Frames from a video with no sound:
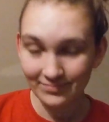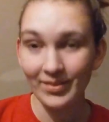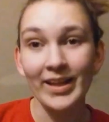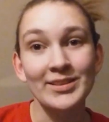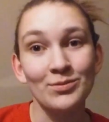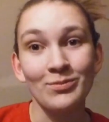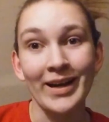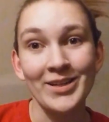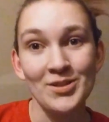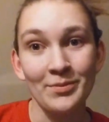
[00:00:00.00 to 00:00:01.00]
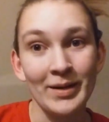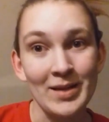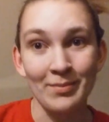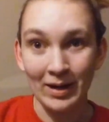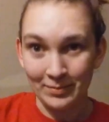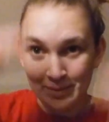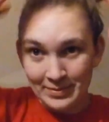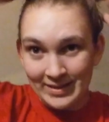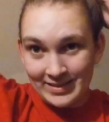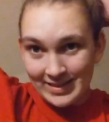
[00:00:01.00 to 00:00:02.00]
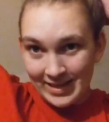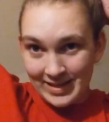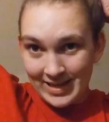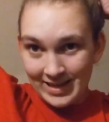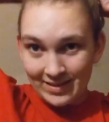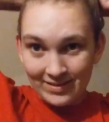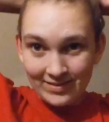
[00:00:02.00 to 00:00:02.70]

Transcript: That's way too many bobby pins I need.